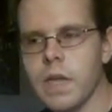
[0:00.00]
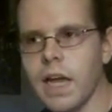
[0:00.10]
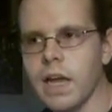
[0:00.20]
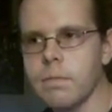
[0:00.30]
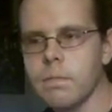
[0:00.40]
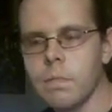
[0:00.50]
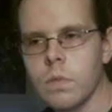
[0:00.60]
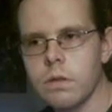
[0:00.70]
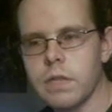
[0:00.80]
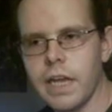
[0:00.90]
And
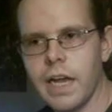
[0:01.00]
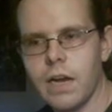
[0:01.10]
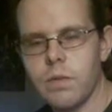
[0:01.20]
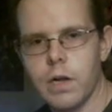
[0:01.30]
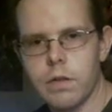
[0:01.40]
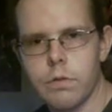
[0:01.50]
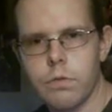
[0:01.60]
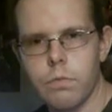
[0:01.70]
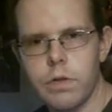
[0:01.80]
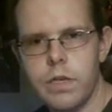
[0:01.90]
they had about
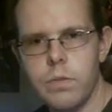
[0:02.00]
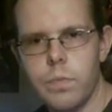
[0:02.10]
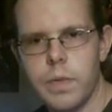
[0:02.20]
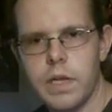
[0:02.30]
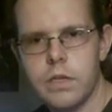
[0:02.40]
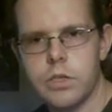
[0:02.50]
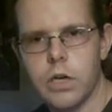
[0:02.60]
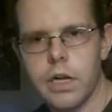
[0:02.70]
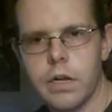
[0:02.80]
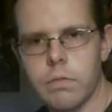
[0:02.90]
3 big
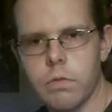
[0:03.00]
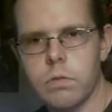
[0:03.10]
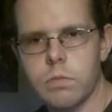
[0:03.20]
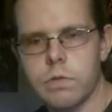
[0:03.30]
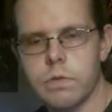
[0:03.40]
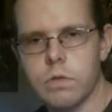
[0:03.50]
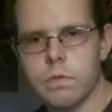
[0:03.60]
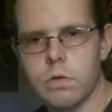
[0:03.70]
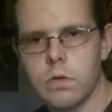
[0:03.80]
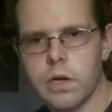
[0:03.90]
giant rooms full
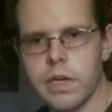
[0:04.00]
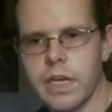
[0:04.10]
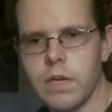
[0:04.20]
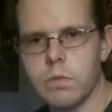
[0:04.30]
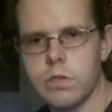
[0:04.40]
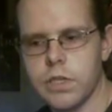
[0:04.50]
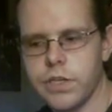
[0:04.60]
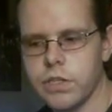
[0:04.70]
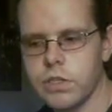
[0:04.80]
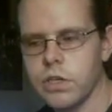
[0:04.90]
of all arcade
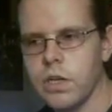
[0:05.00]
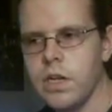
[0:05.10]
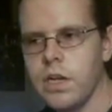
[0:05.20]
machines.